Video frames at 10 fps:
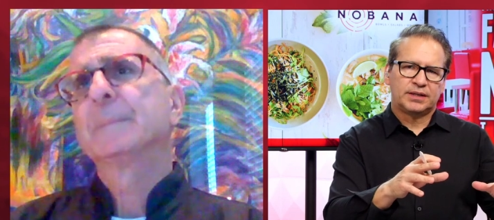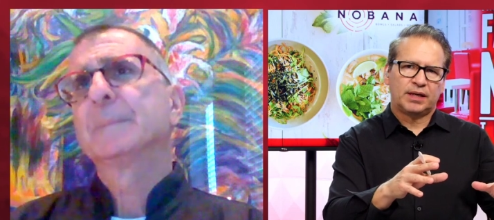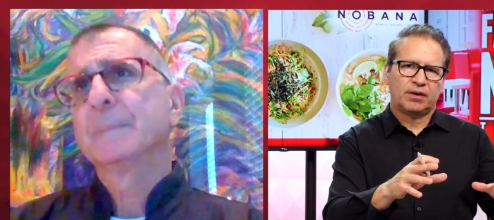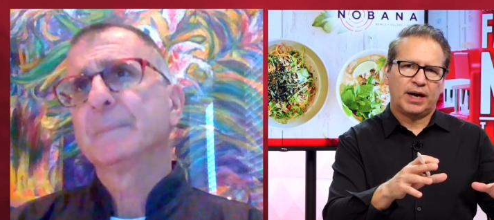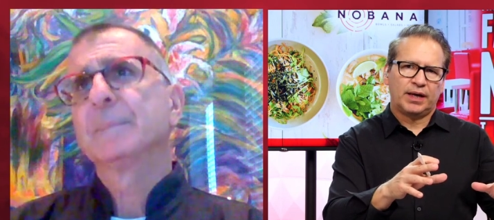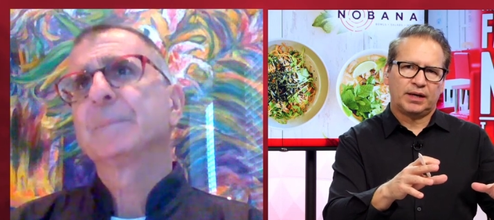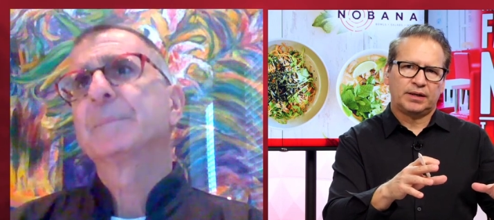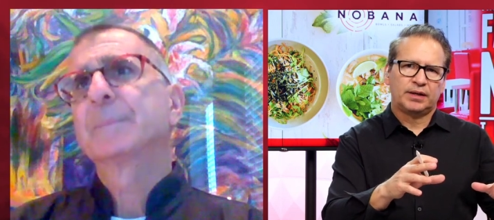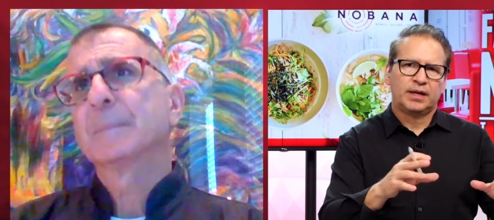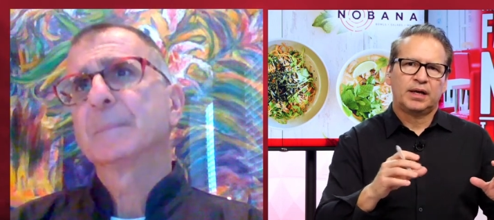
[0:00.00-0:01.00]
Speaker 1: center
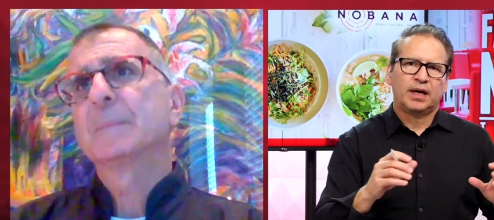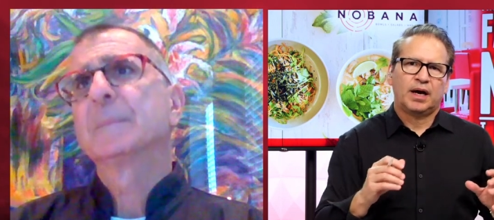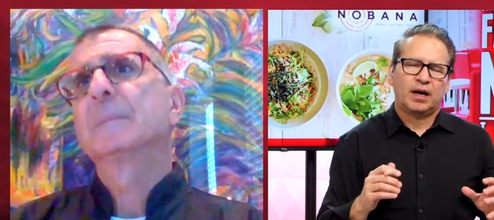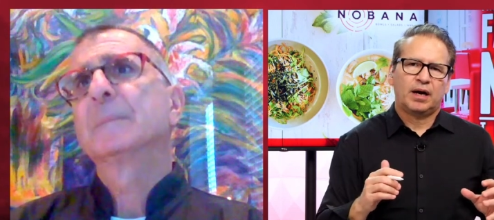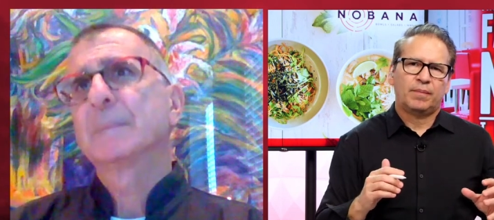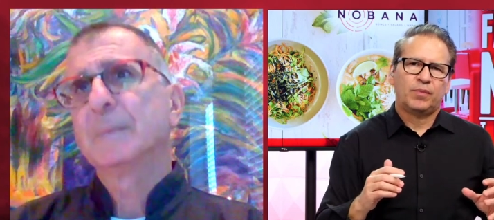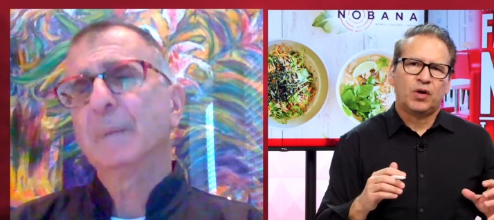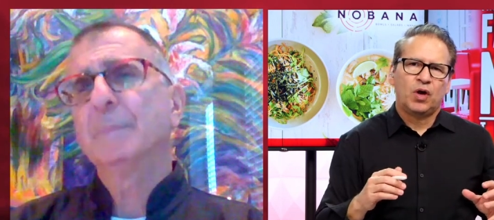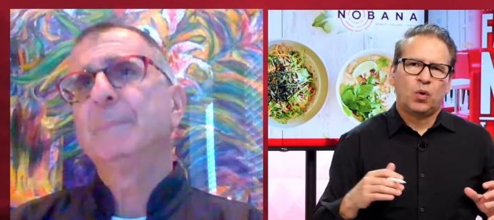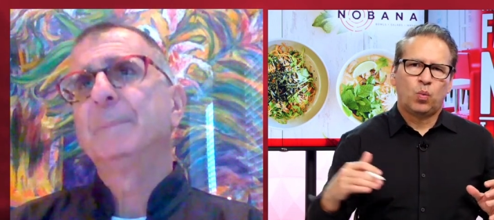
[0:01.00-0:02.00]
island. Um,
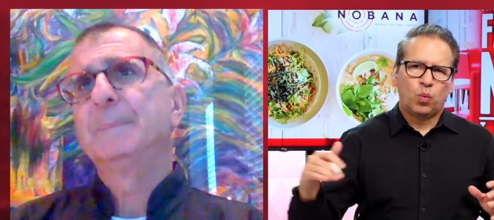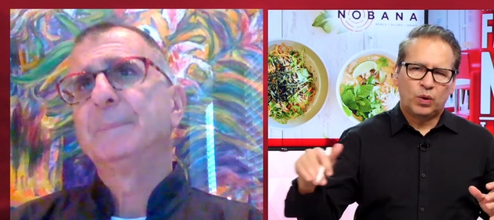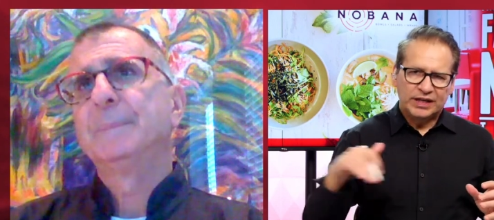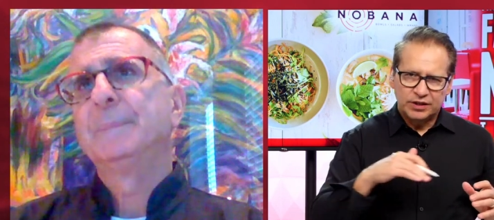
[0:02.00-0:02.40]
yep.